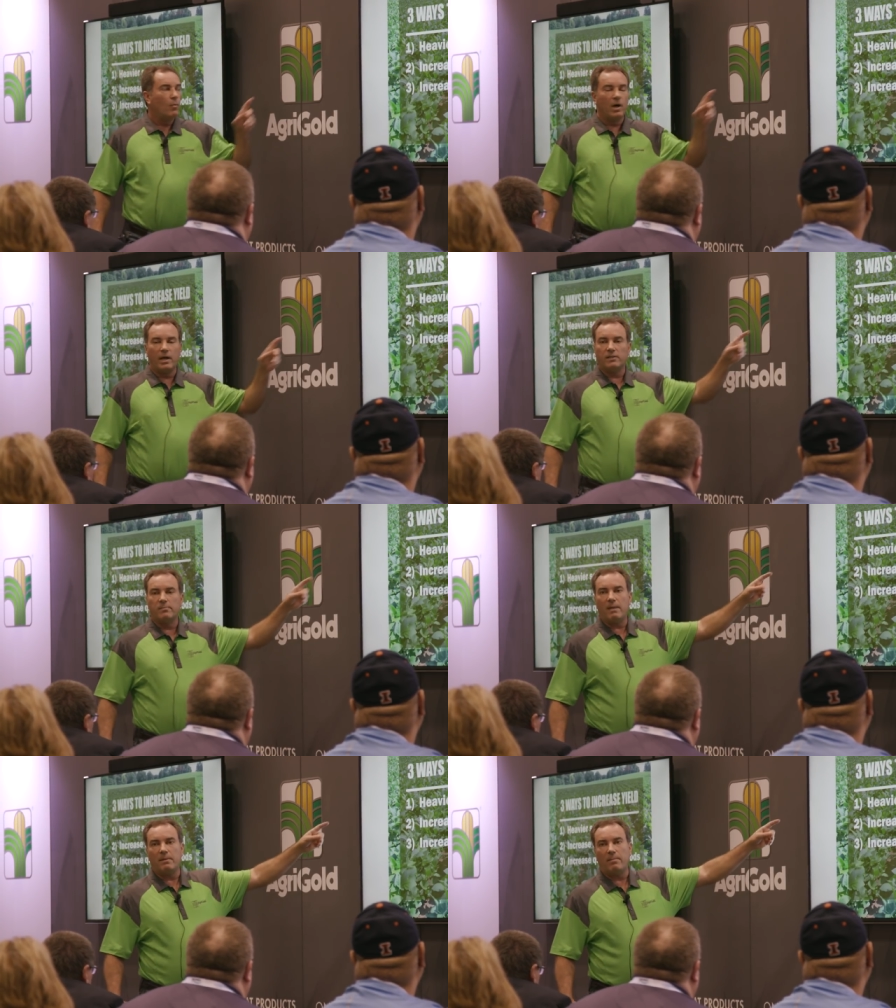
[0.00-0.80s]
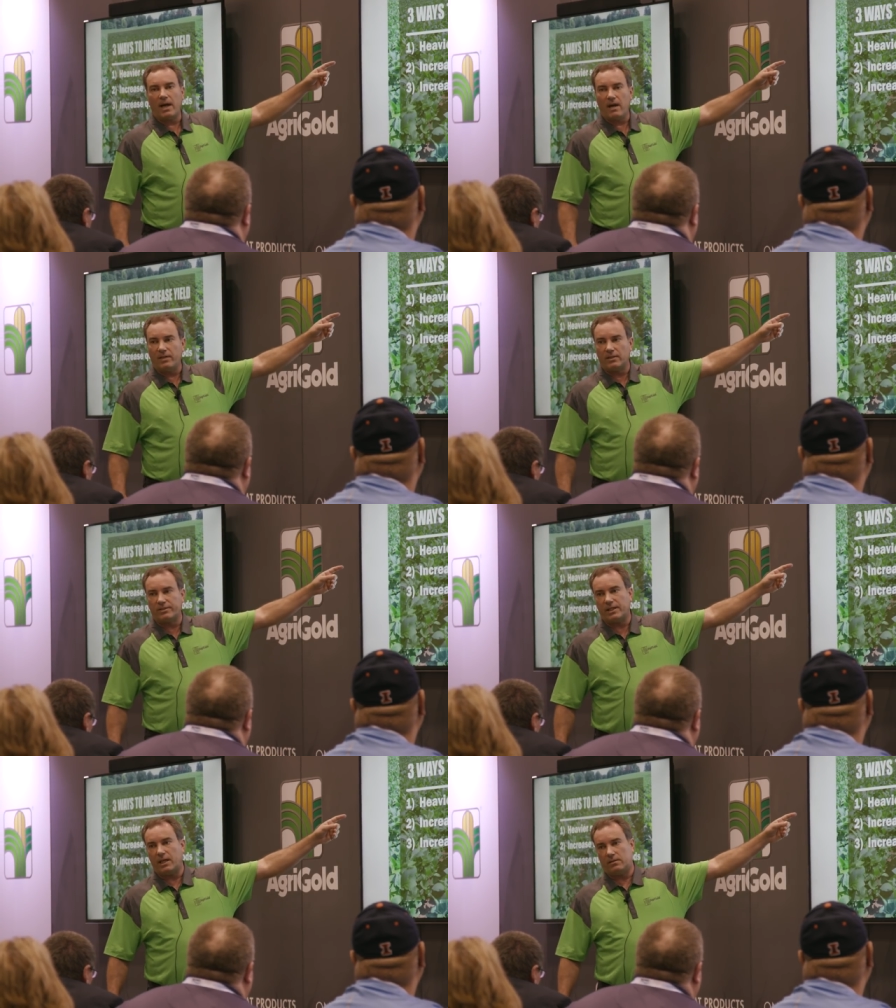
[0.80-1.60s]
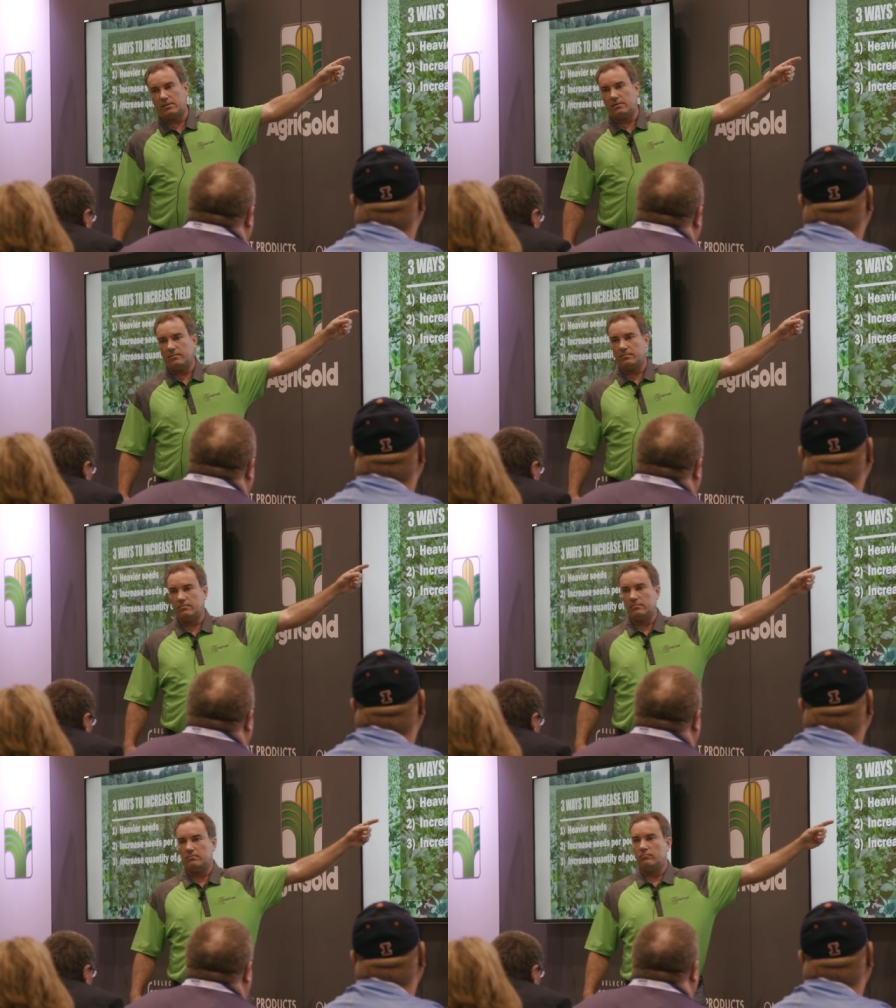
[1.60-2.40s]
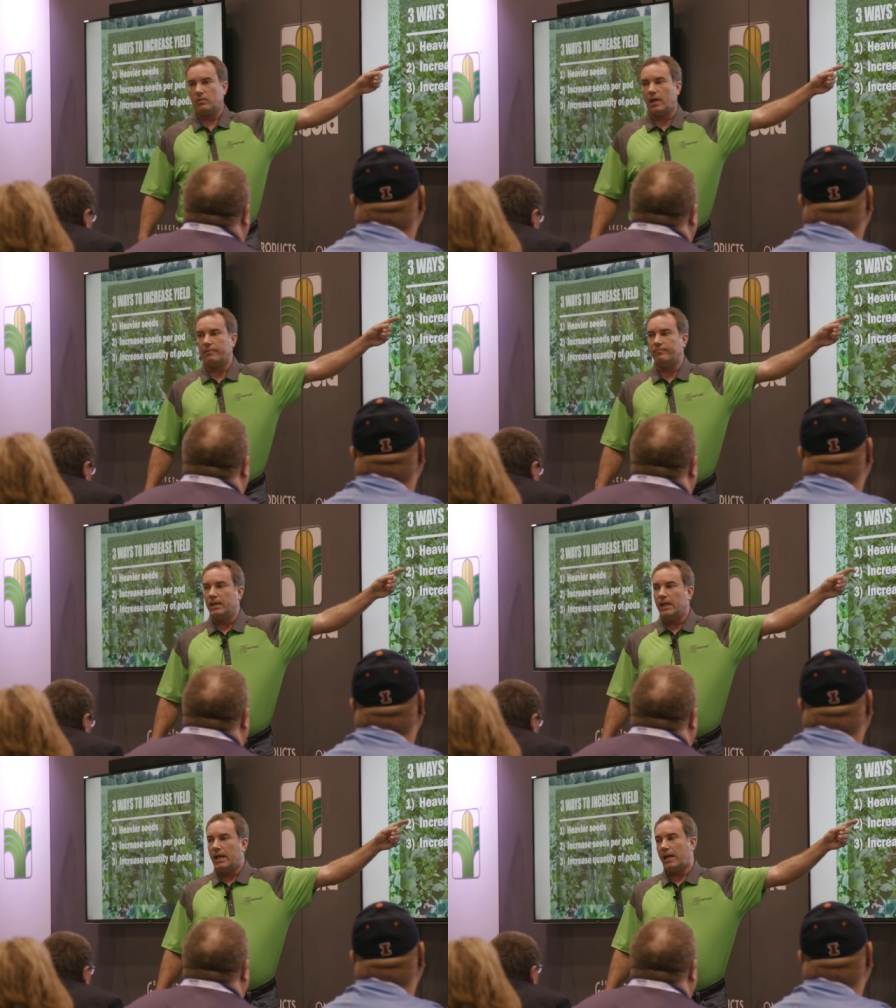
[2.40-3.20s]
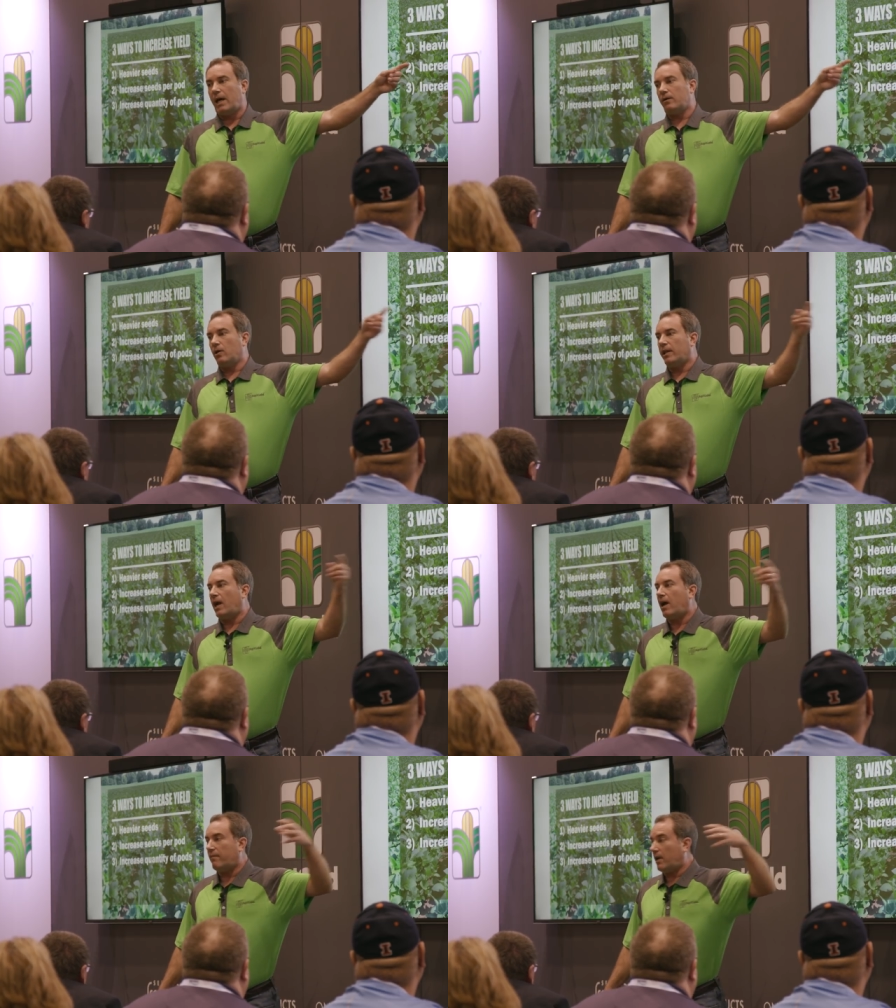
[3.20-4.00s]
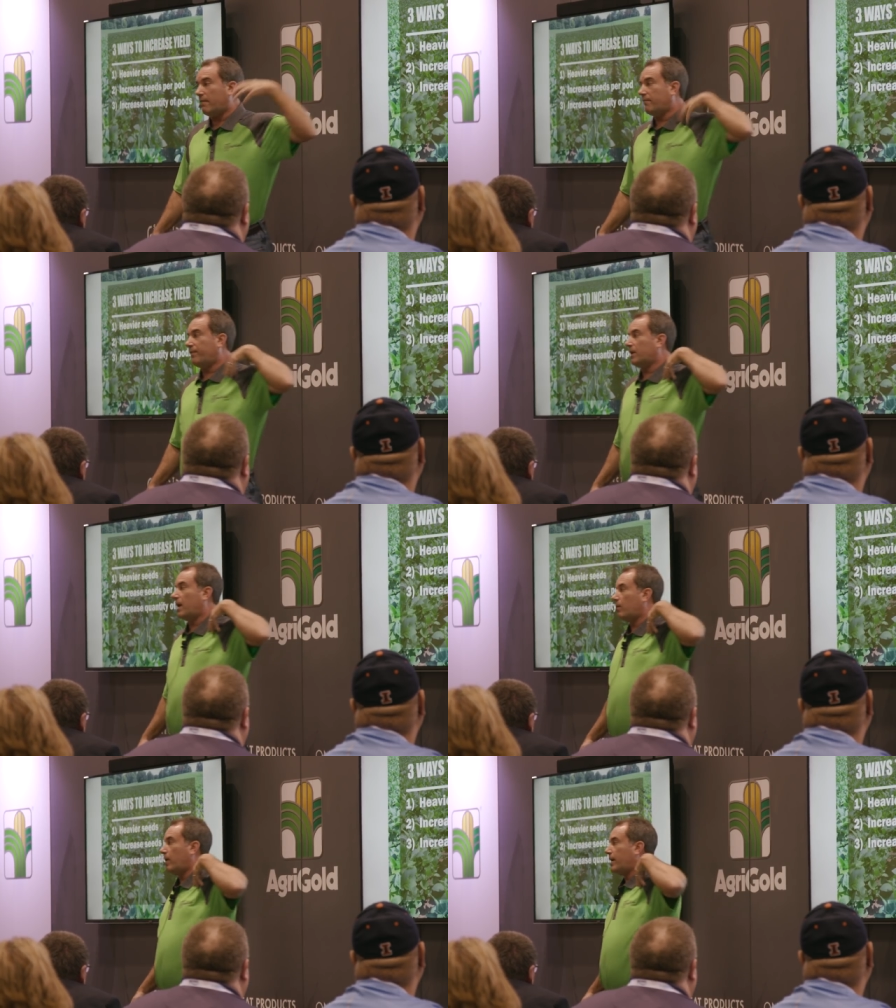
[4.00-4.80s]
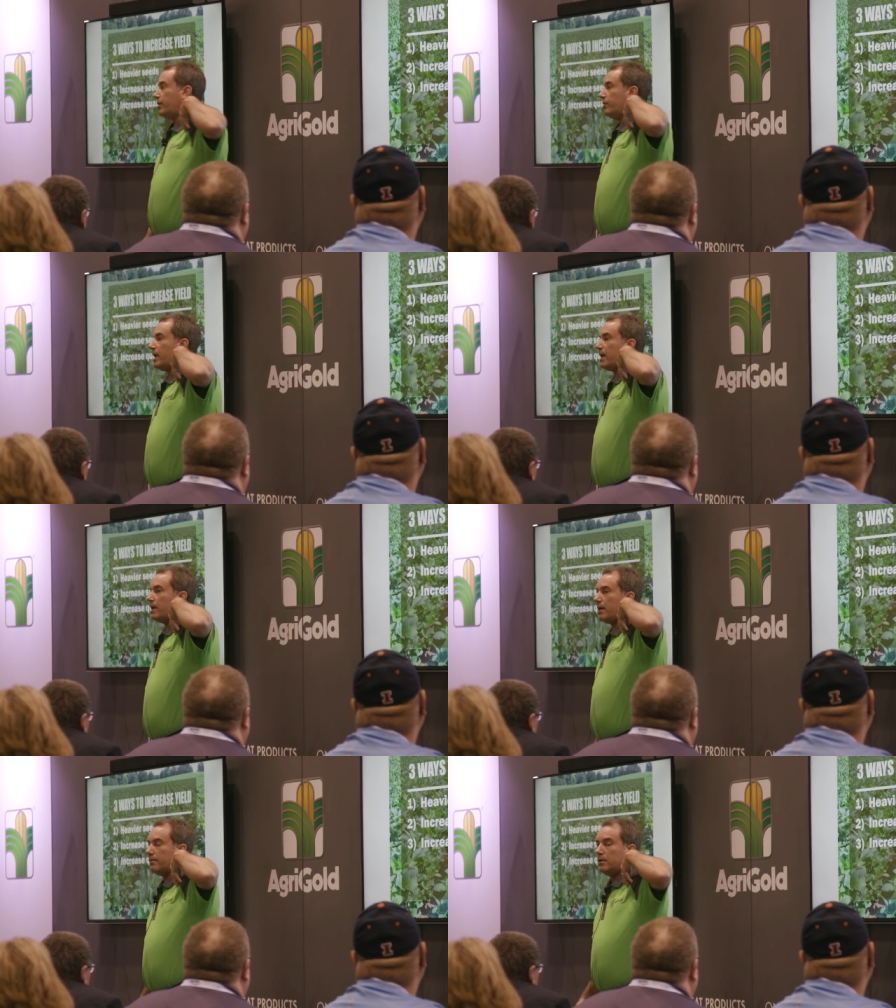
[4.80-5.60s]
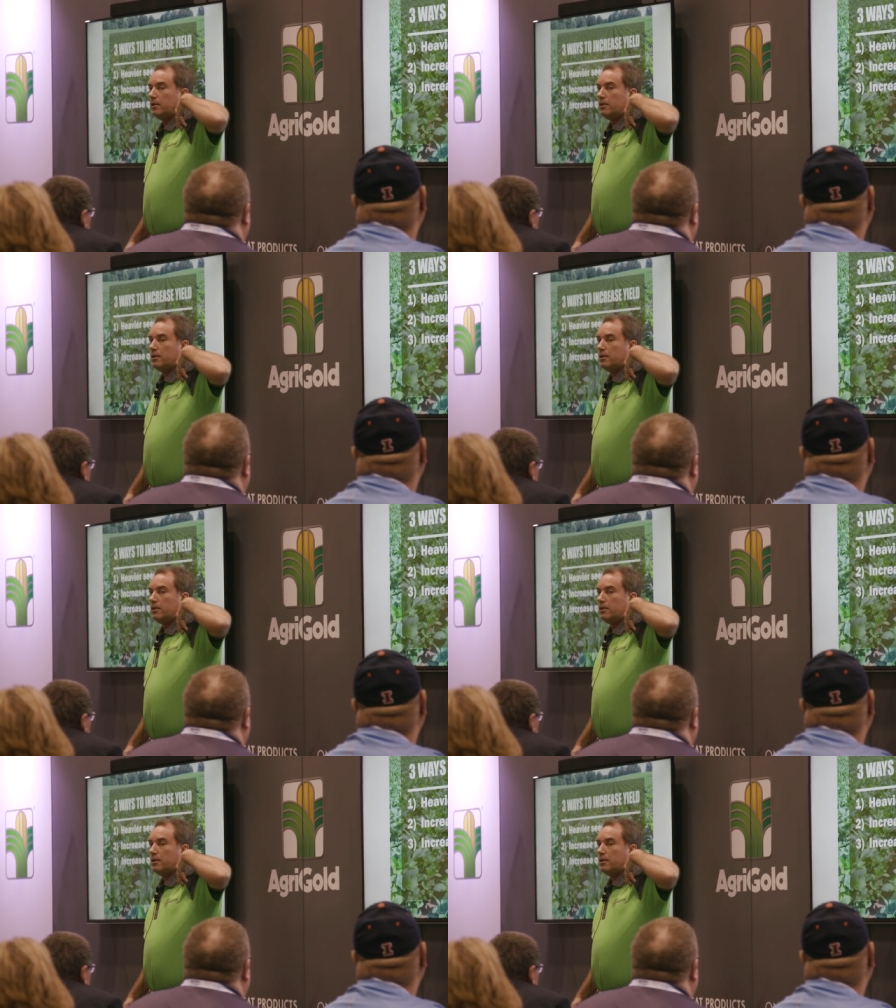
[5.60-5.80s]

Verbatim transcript: One is maybe by heavier seeds, right? And I don't know that I haven't figured out a way to do that yet.